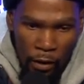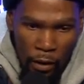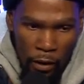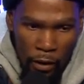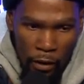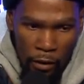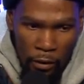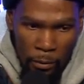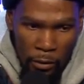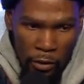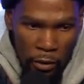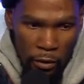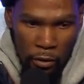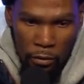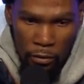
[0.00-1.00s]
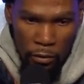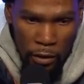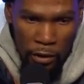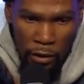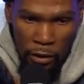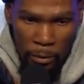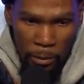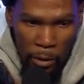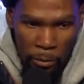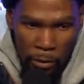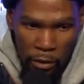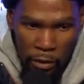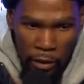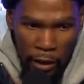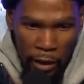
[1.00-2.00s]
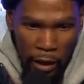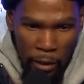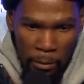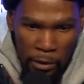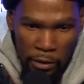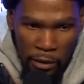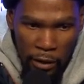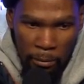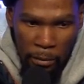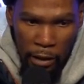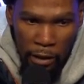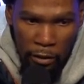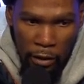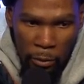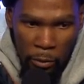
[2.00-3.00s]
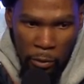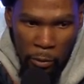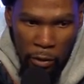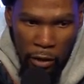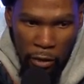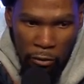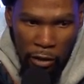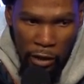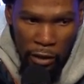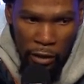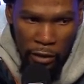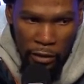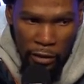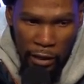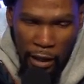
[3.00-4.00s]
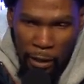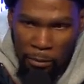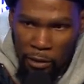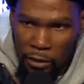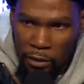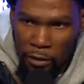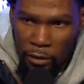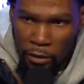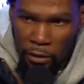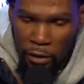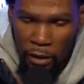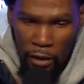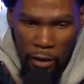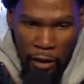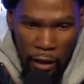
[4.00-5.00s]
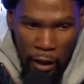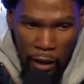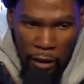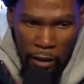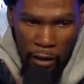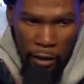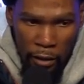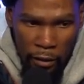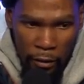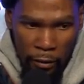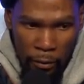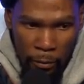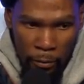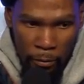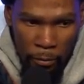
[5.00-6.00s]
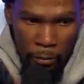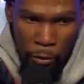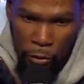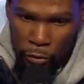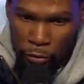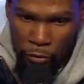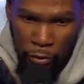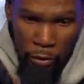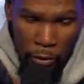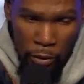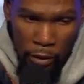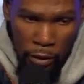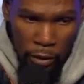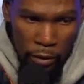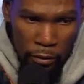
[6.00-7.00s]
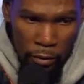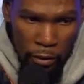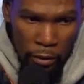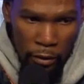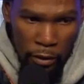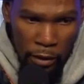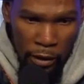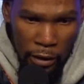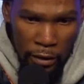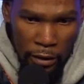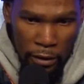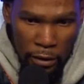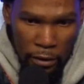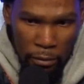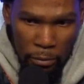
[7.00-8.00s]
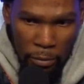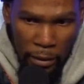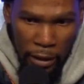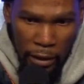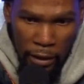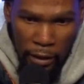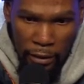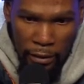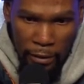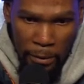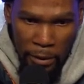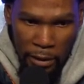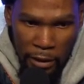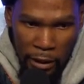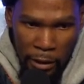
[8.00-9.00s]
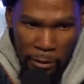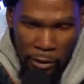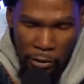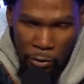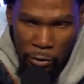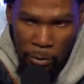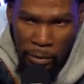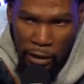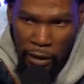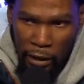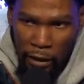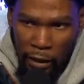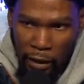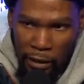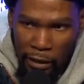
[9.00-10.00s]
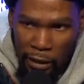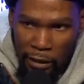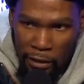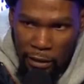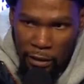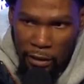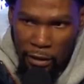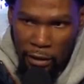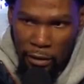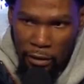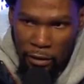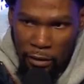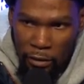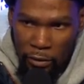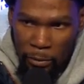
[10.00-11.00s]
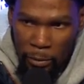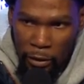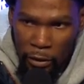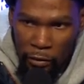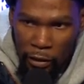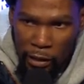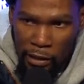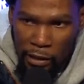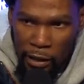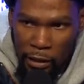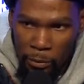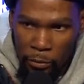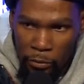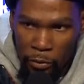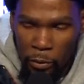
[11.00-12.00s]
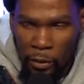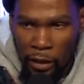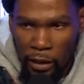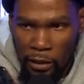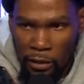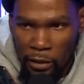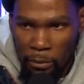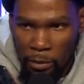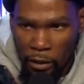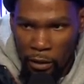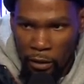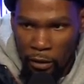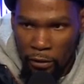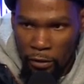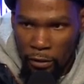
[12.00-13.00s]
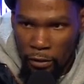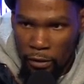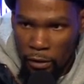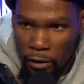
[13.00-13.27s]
So it's just about building our habits, getting better at what we already established, and pushing forward. And, you know, I think just playing against some of the teams that's going to be there at the end of the season is going to be a great test before we head to the playoffs.